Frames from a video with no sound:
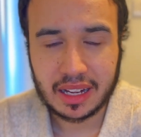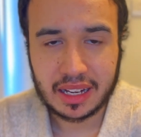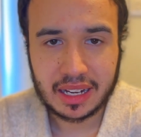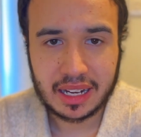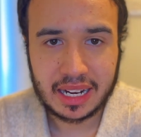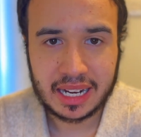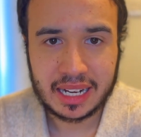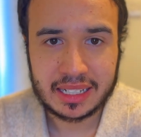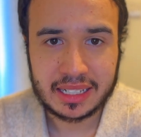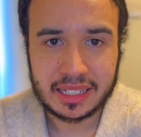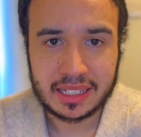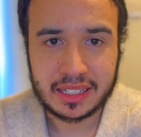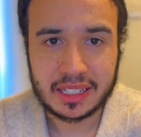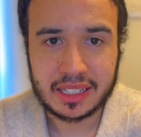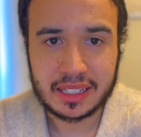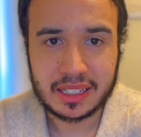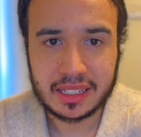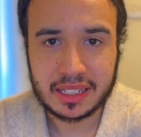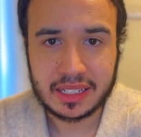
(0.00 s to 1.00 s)
And
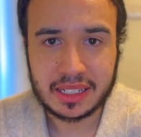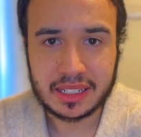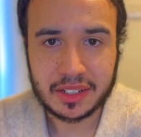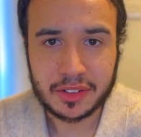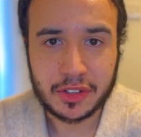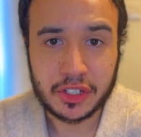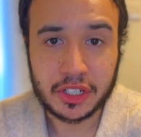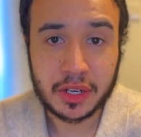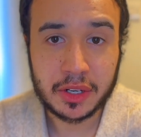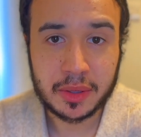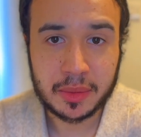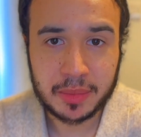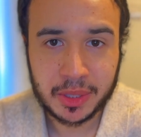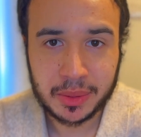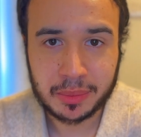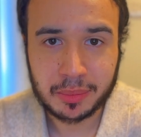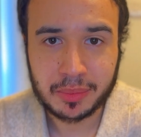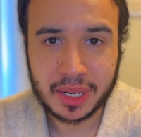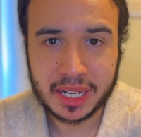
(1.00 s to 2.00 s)
the
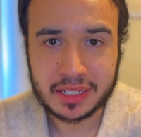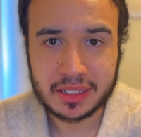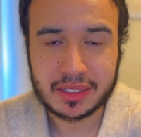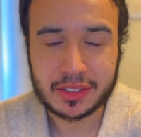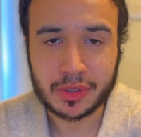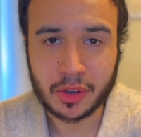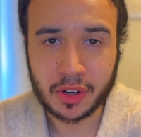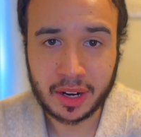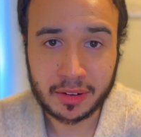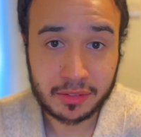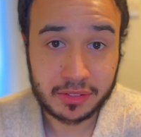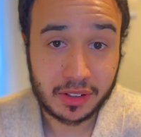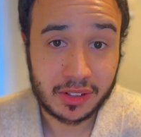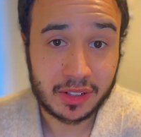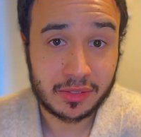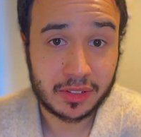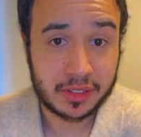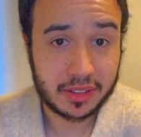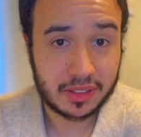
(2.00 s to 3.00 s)
German man's
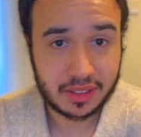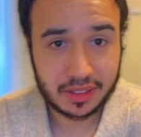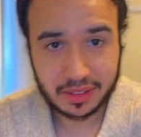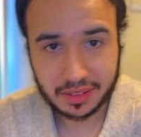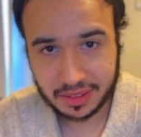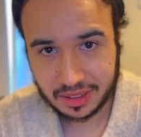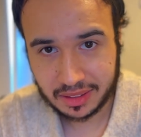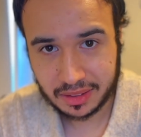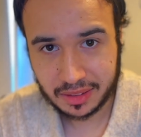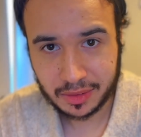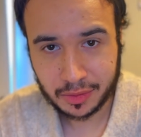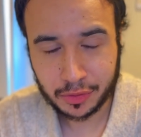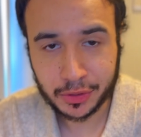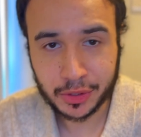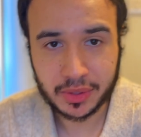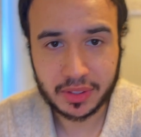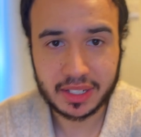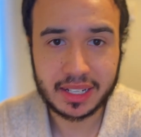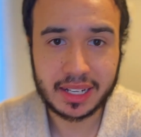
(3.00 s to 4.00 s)
grandfather
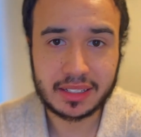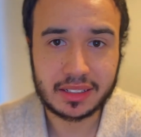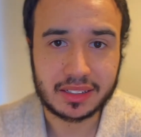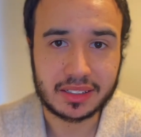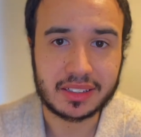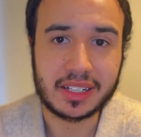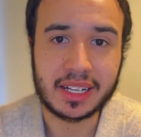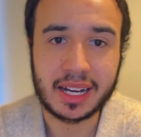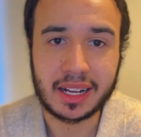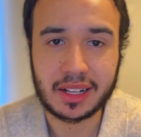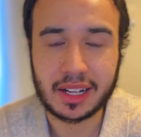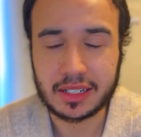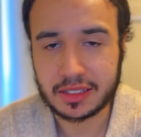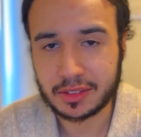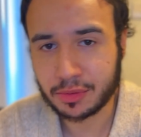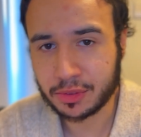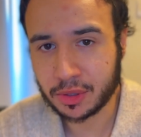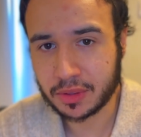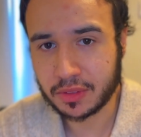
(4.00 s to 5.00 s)
fought against the
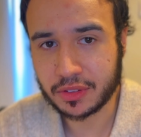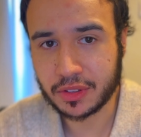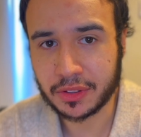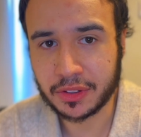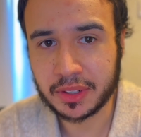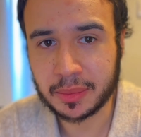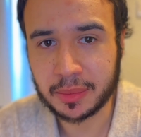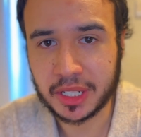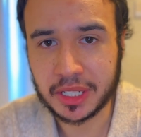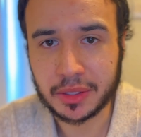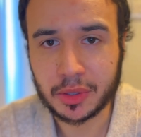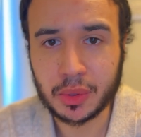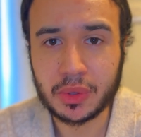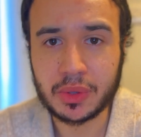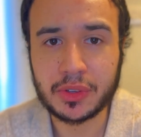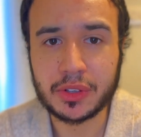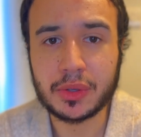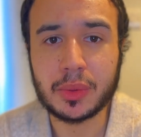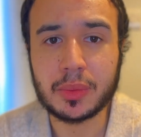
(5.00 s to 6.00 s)
Allies, fought for Germany.
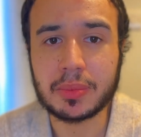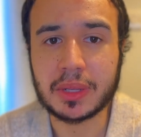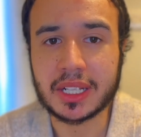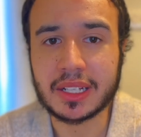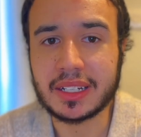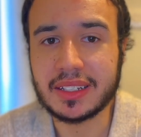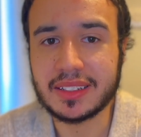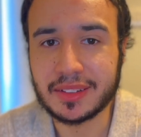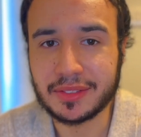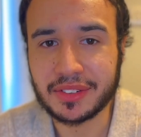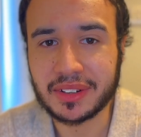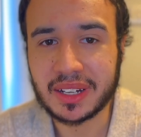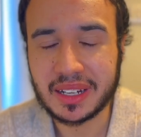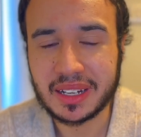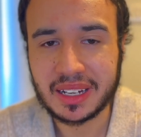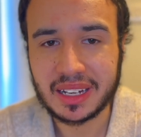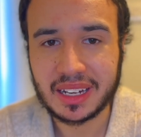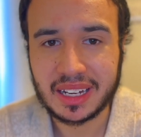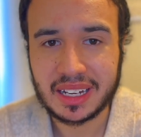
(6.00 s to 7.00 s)
Who do you believe
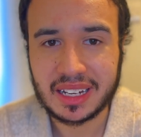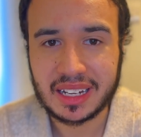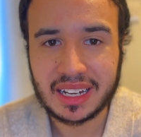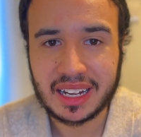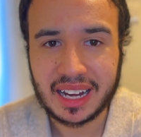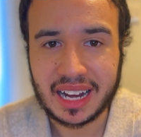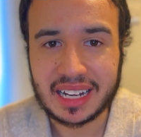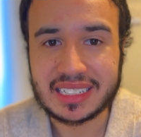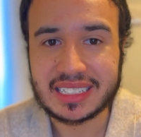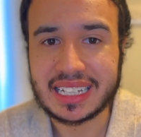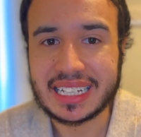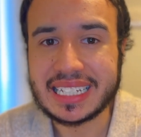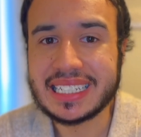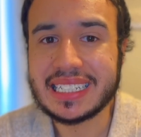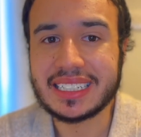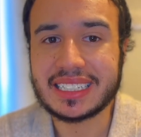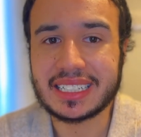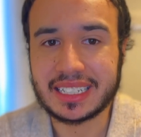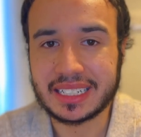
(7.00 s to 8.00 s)
has the
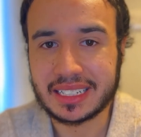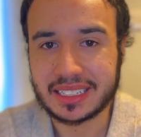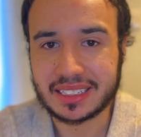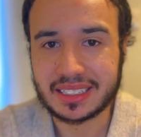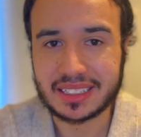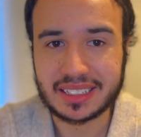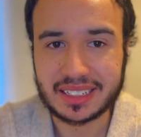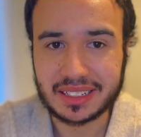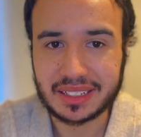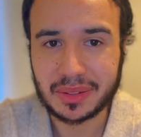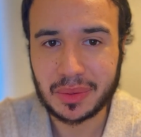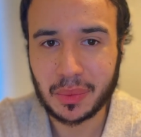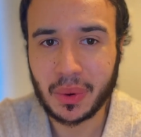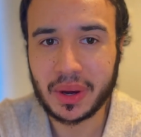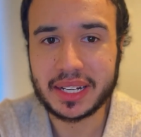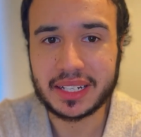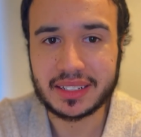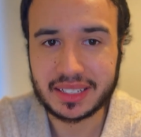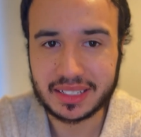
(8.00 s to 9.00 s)
easiest
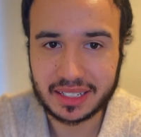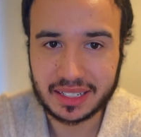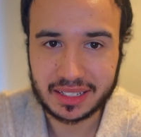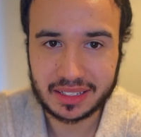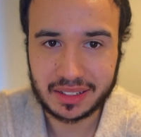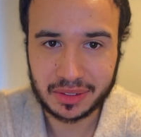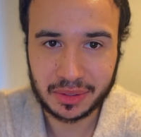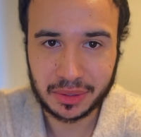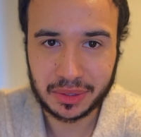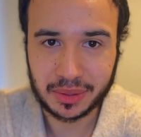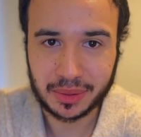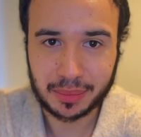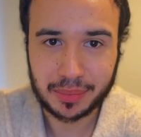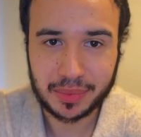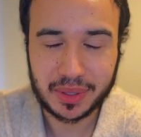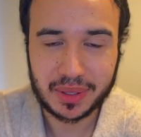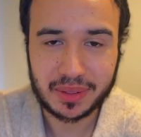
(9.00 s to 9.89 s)
way to get to Europe?